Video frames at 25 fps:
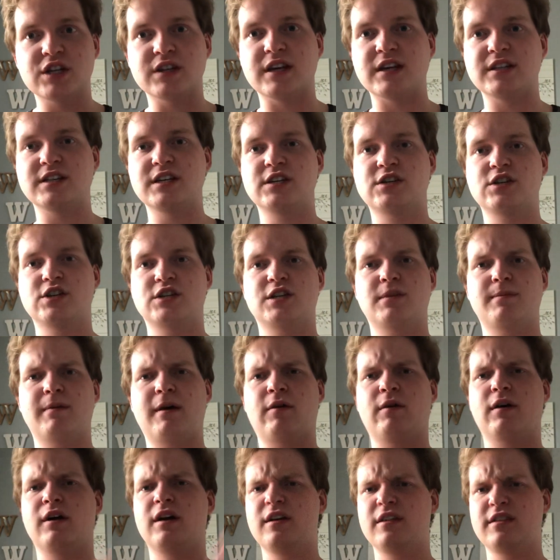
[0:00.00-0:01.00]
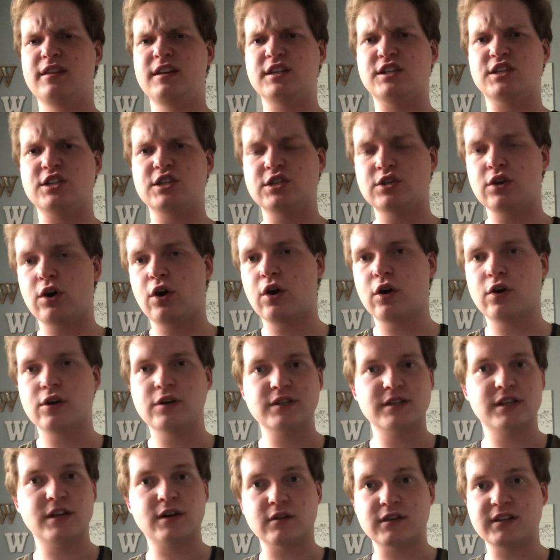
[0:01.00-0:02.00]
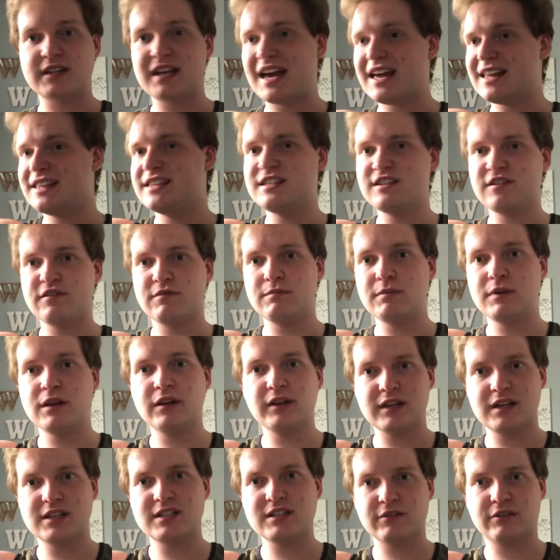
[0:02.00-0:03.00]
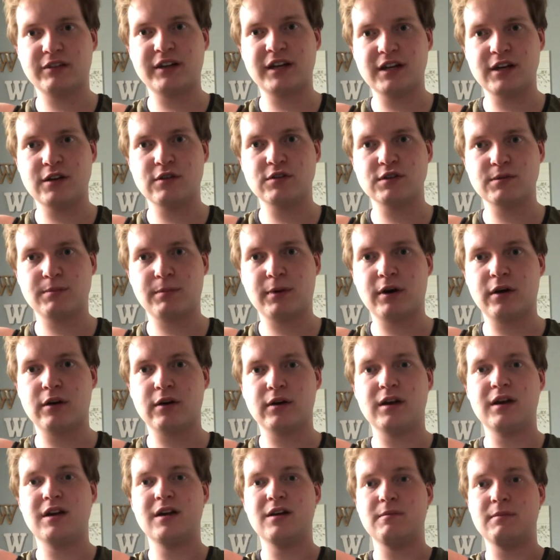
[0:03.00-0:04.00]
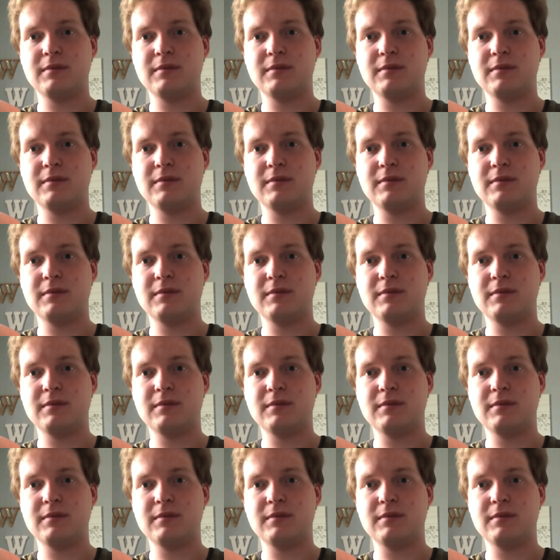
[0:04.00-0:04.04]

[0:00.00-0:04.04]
They teach us about these stars that are tens of millions of light years apart,